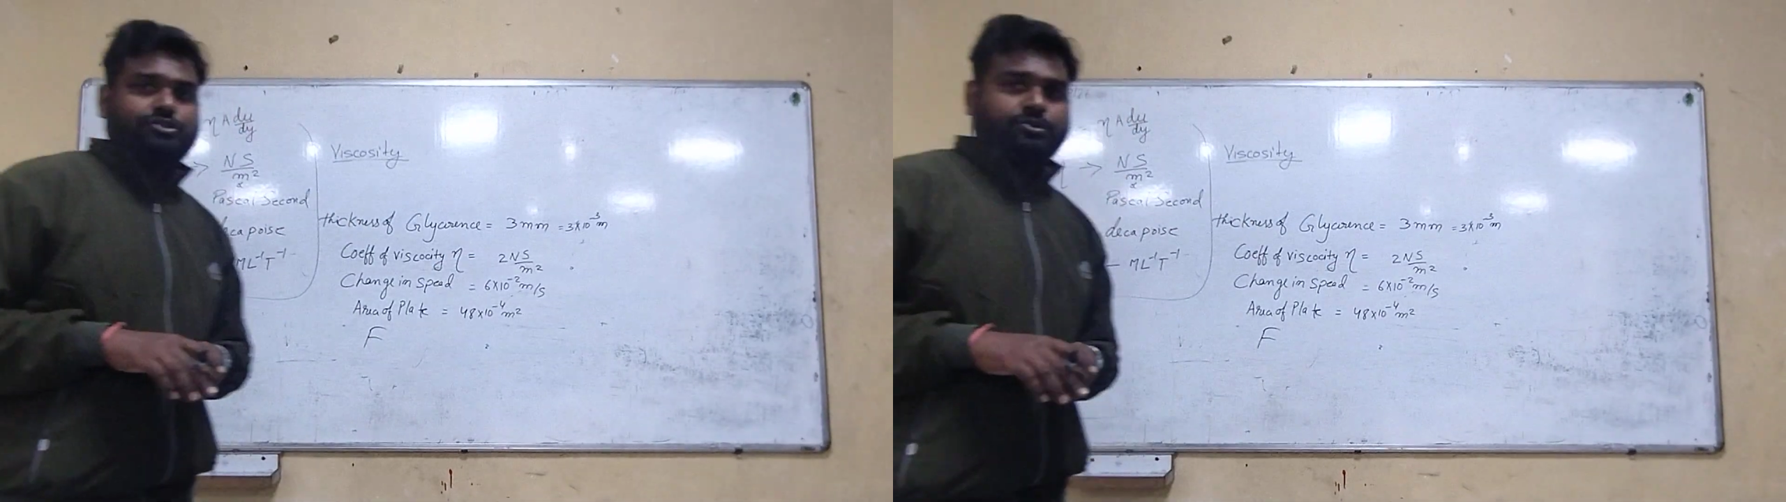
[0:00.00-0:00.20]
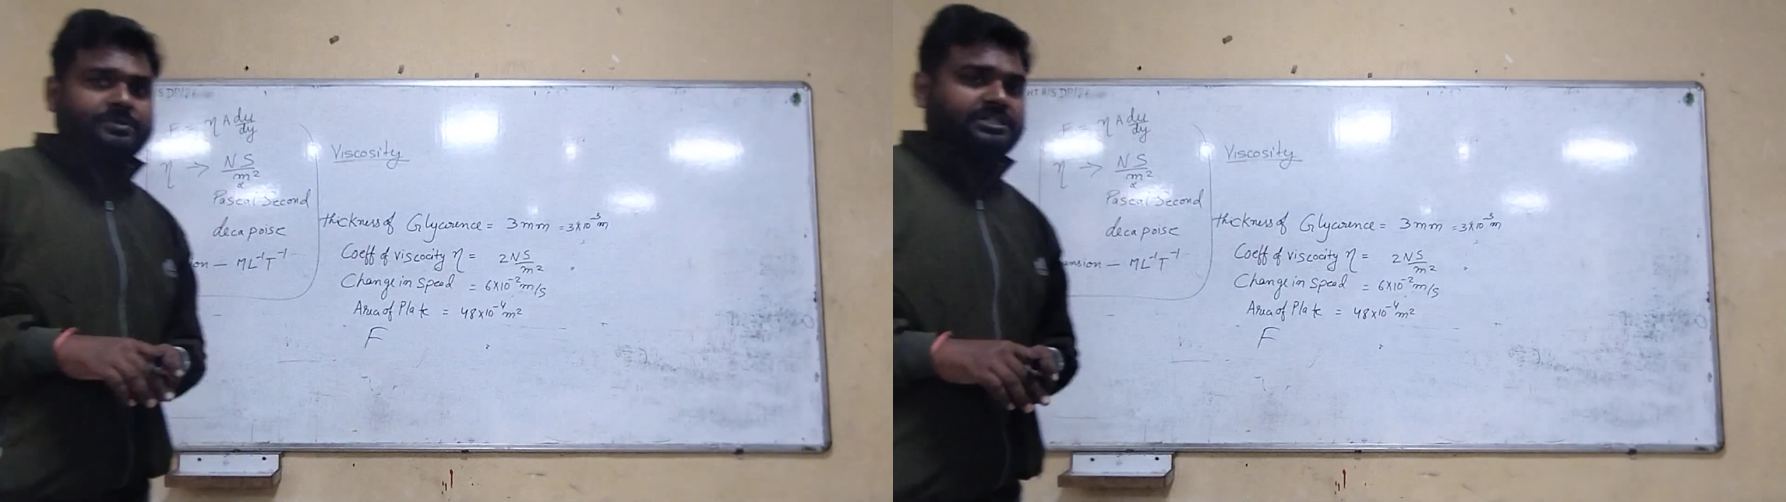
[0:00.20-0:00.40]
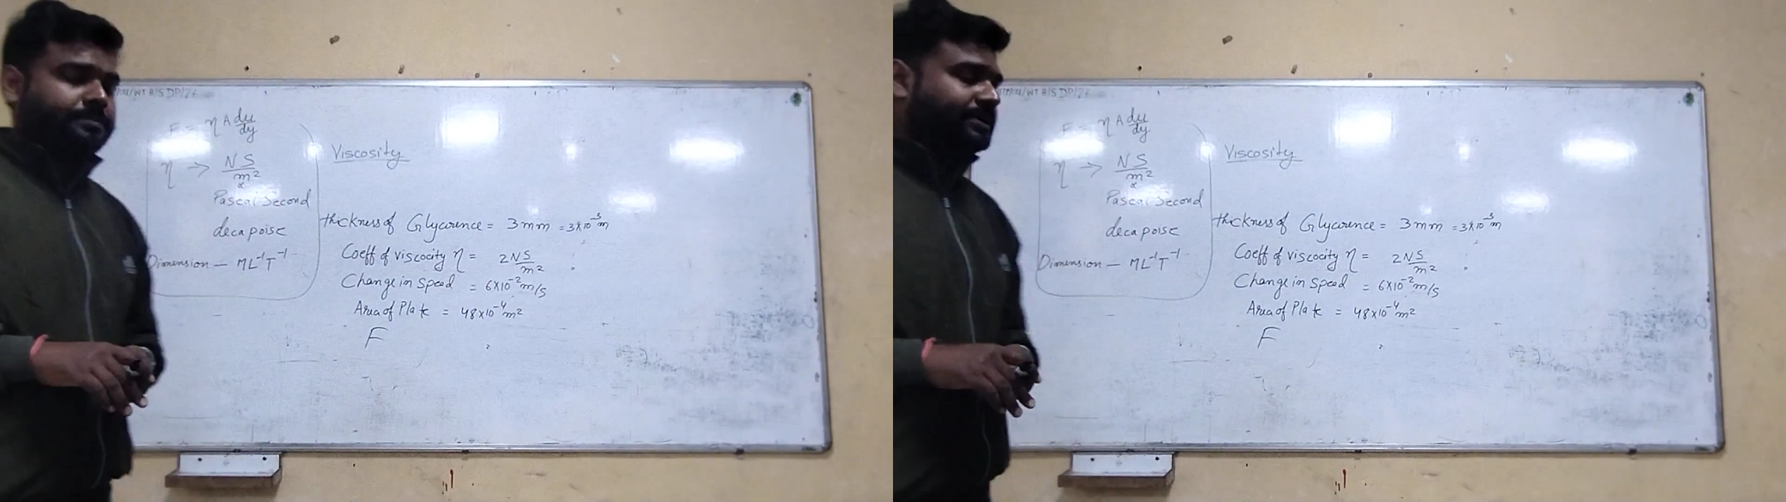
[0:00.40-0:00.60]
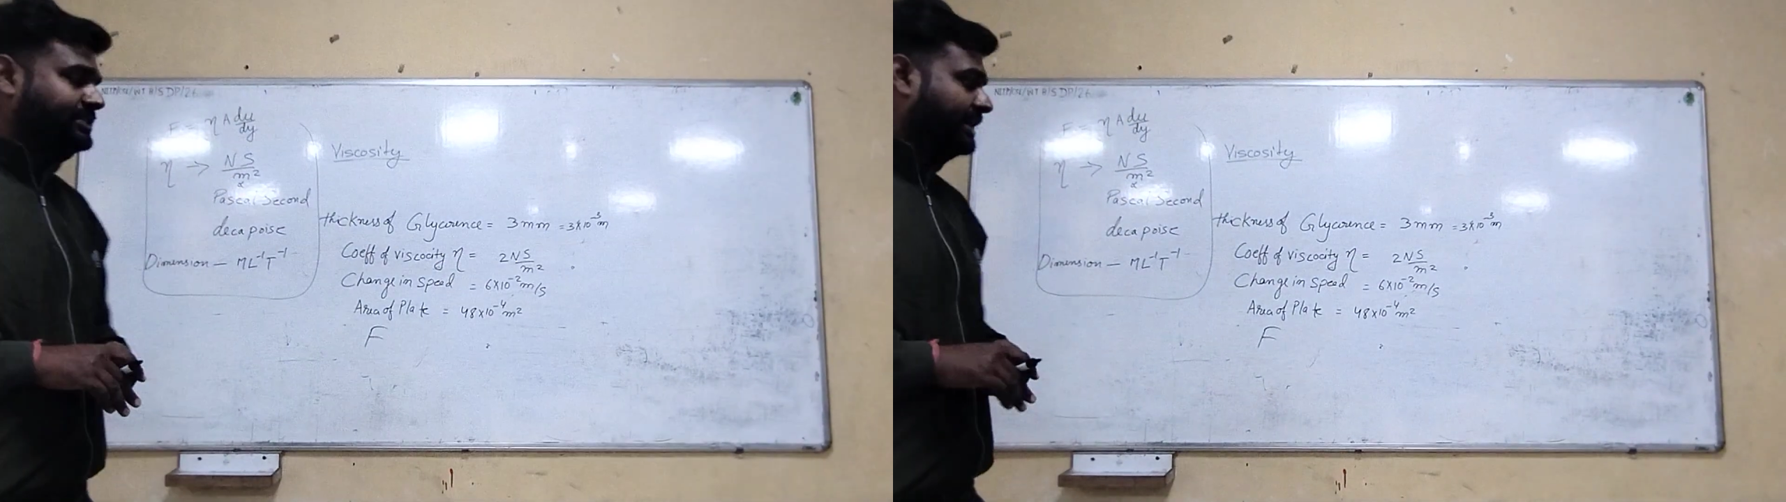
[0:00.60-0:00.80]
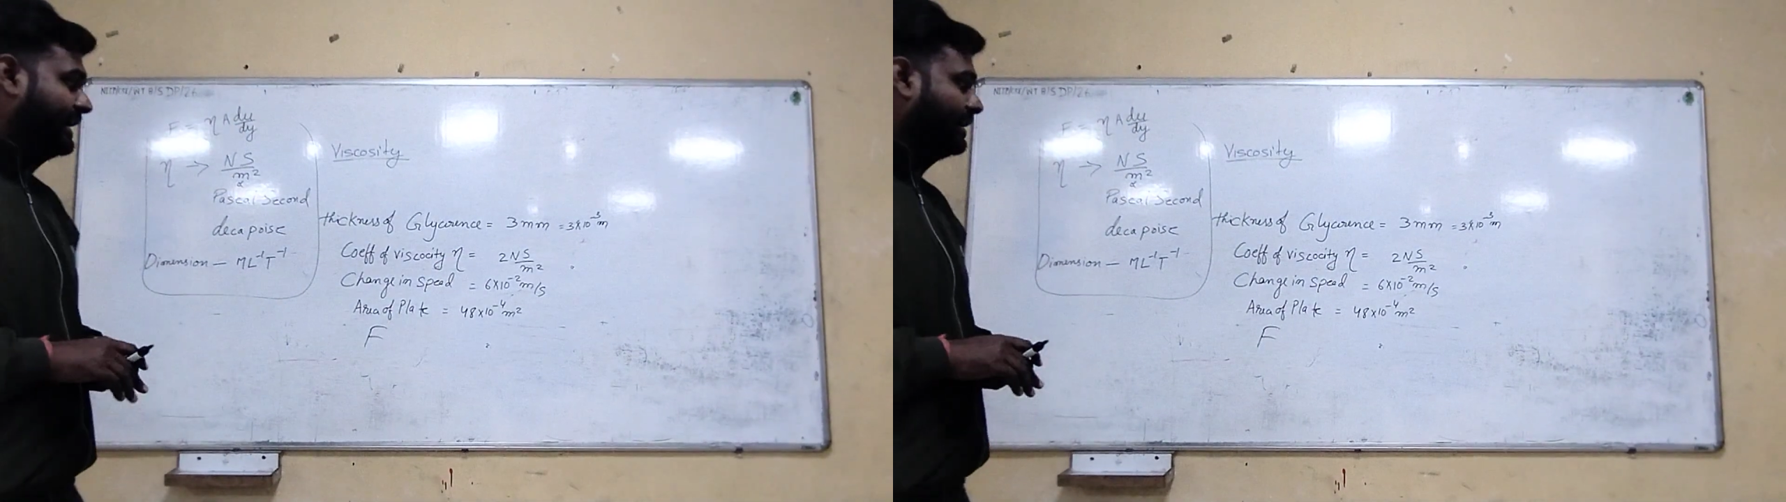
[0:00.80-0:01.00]
2 meter per
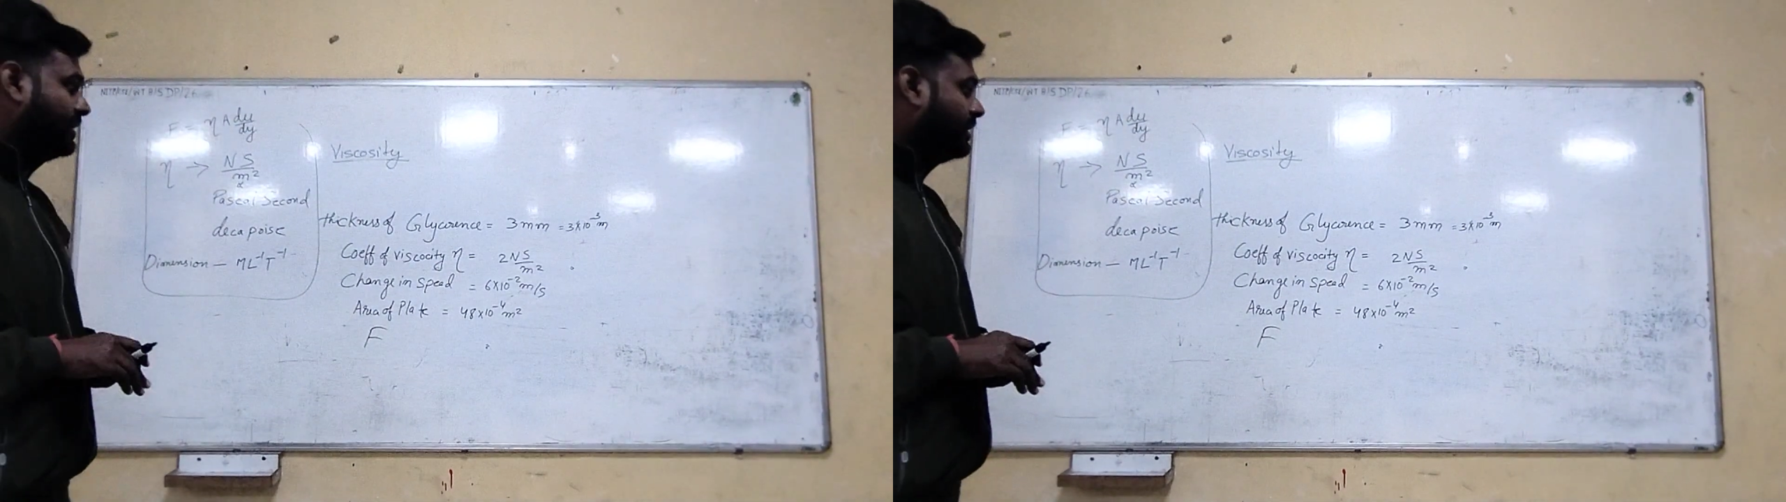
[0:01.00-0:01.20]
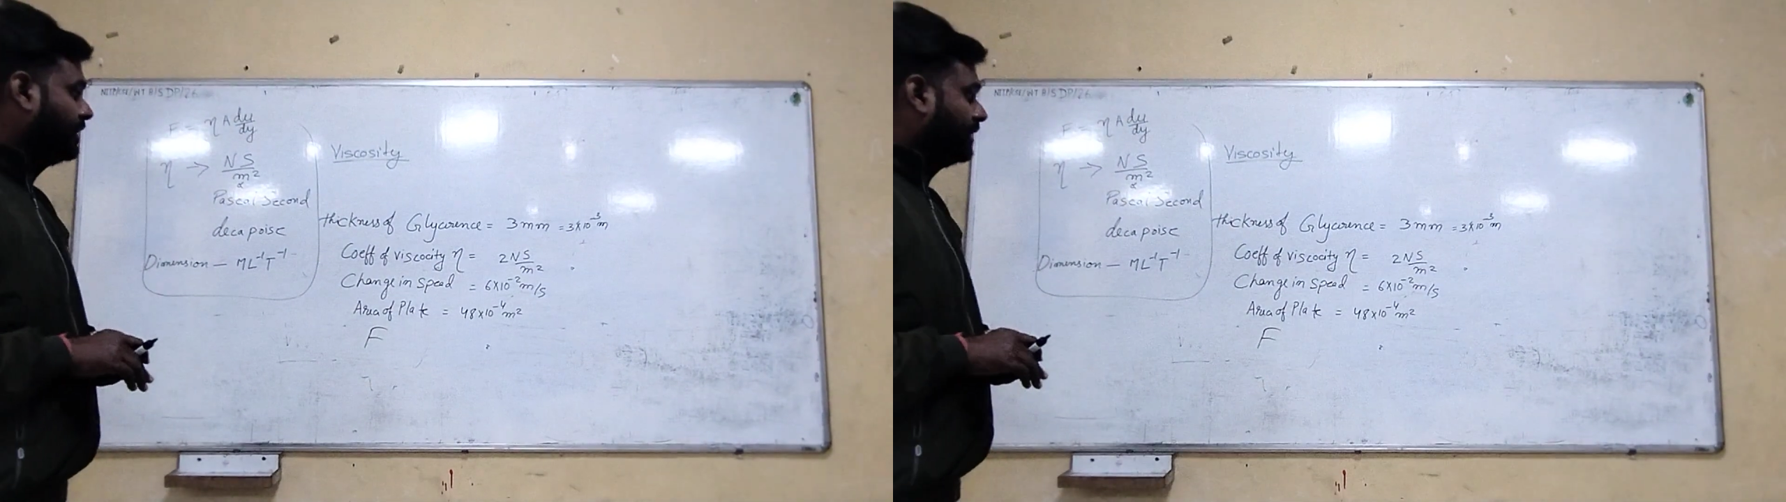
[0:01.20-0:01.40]
second.